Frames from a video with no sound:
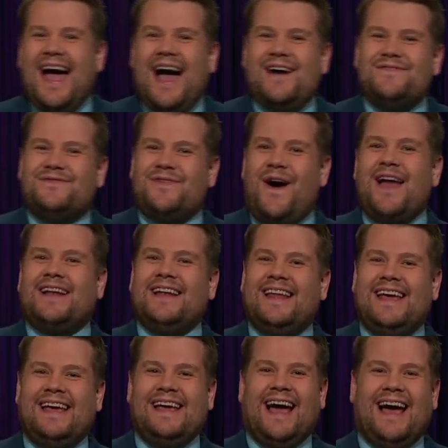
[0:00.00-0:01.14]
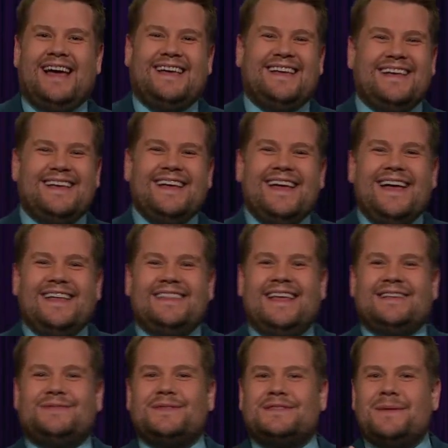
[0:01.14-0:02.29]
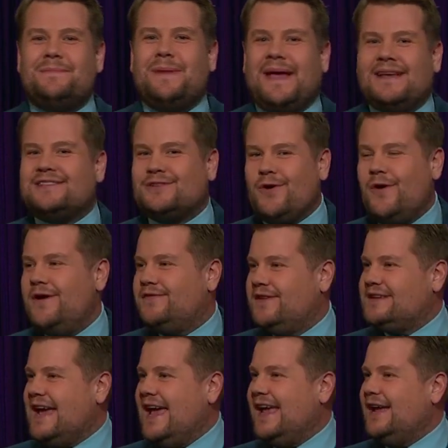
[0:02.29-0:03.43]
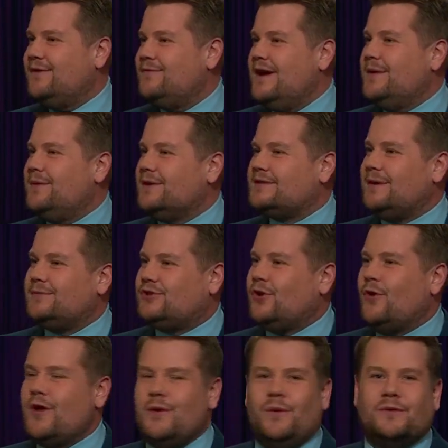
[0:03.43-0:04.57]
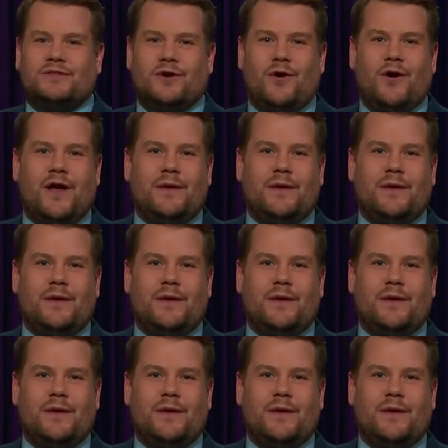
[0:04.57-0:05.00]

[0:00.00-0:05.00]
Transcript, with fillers: And finally, this was the biggest story of the day. It really was. I'm sure you all saw.